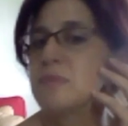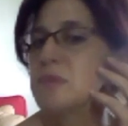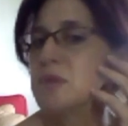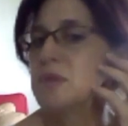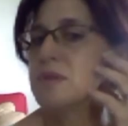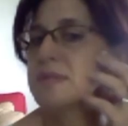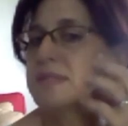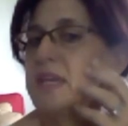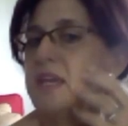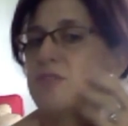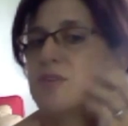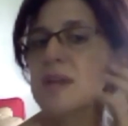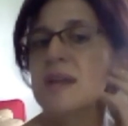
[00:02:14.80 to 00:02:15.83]
this
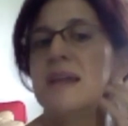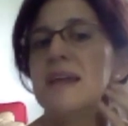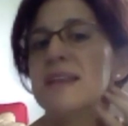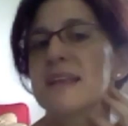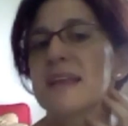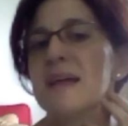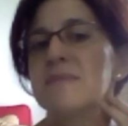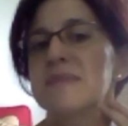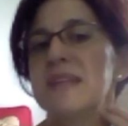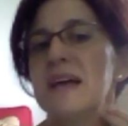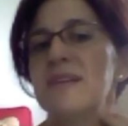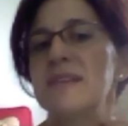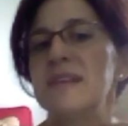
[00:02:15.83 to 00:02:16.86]
area, and it comes
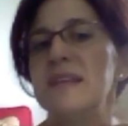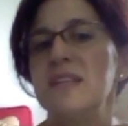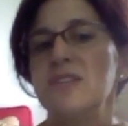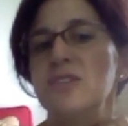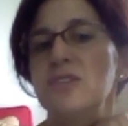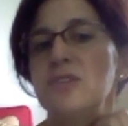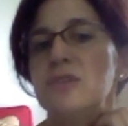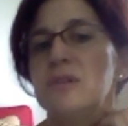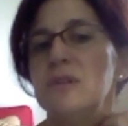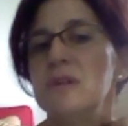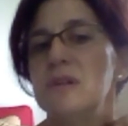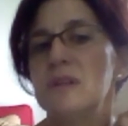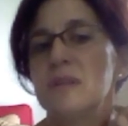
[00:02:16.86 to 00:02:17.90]
down into
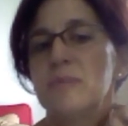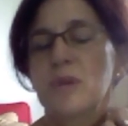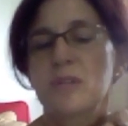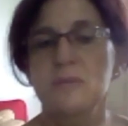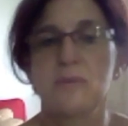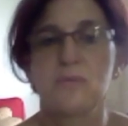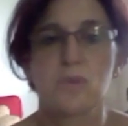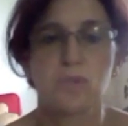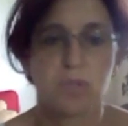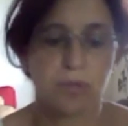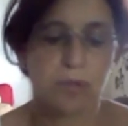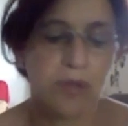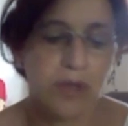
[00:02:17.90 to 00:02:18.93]
the bottom of your
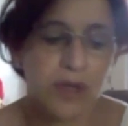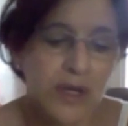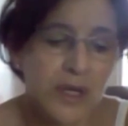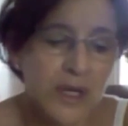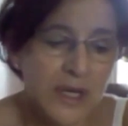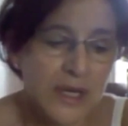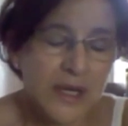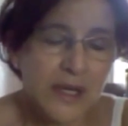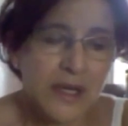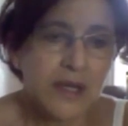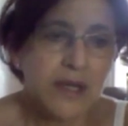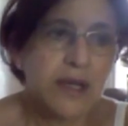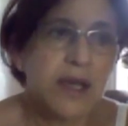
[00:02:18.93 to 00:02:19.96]
jaw.
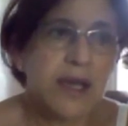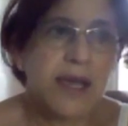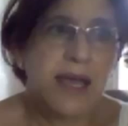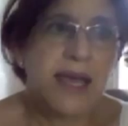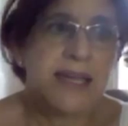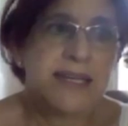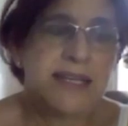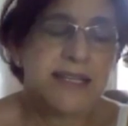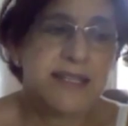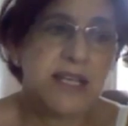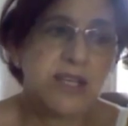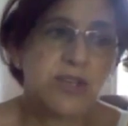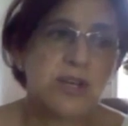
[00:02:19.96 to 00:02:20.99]
And he
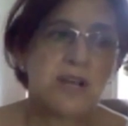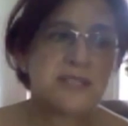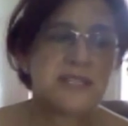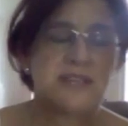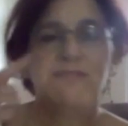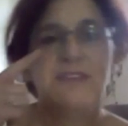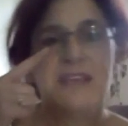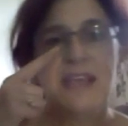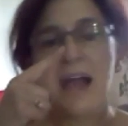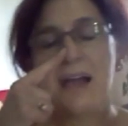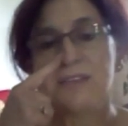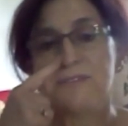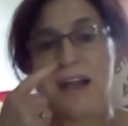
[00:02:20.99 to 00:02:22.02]
said, you know, Zeffy,
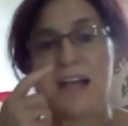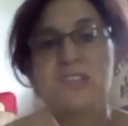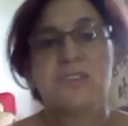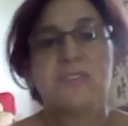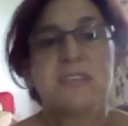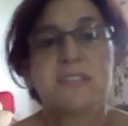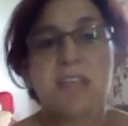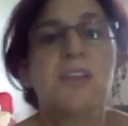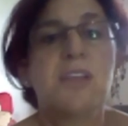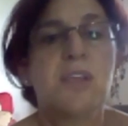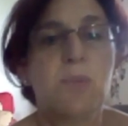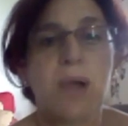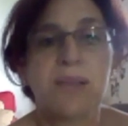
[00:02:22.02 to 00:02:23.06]
I advise you, there's
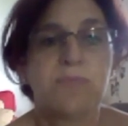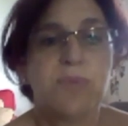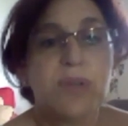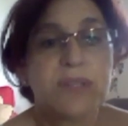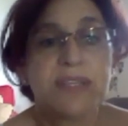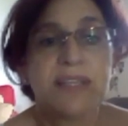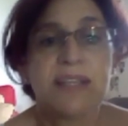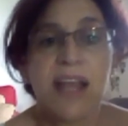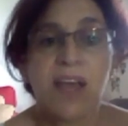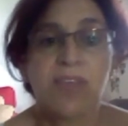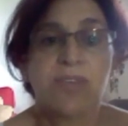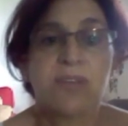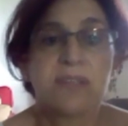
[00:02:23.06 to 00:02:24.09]
only one person in
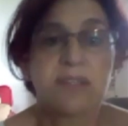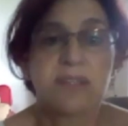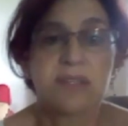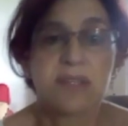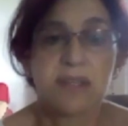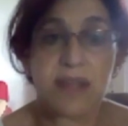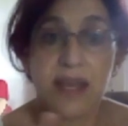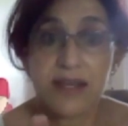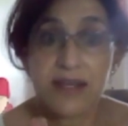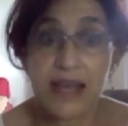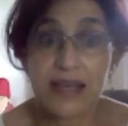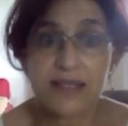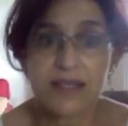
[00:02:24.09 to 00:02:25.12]
Athens that
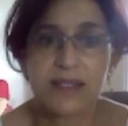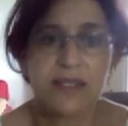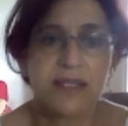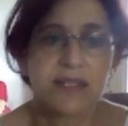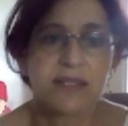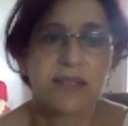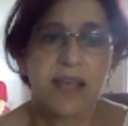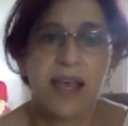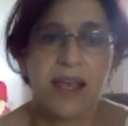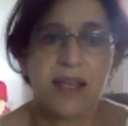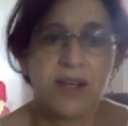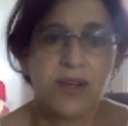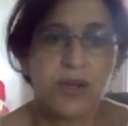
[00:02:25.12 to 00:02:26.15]
does this
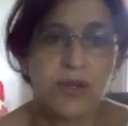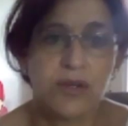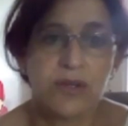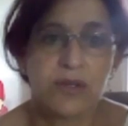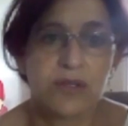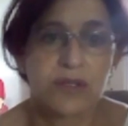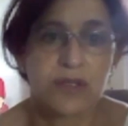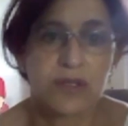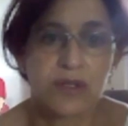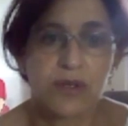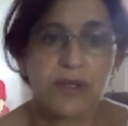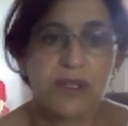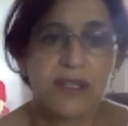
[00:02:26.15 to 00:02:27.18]
and who's
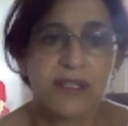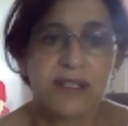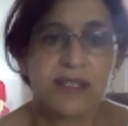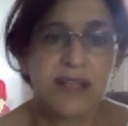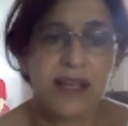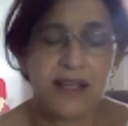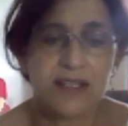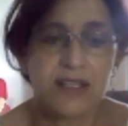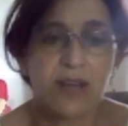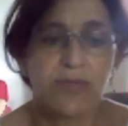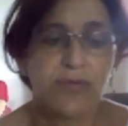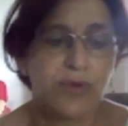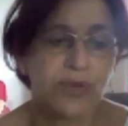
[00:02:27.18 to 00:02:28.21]
good at it and
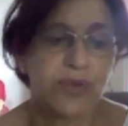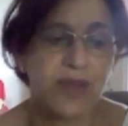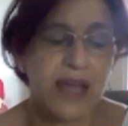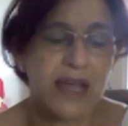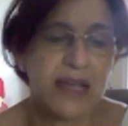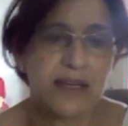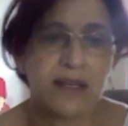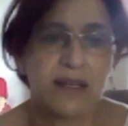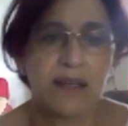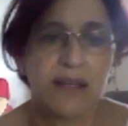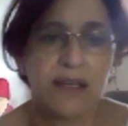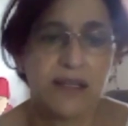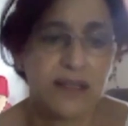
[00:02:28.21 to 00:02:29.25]
so forth, and
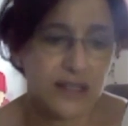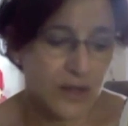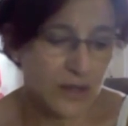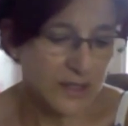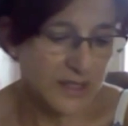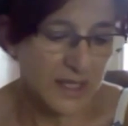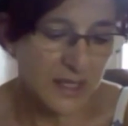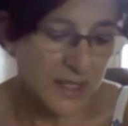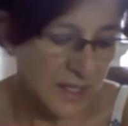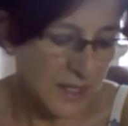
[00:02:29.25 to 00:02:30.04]
he's a doctor,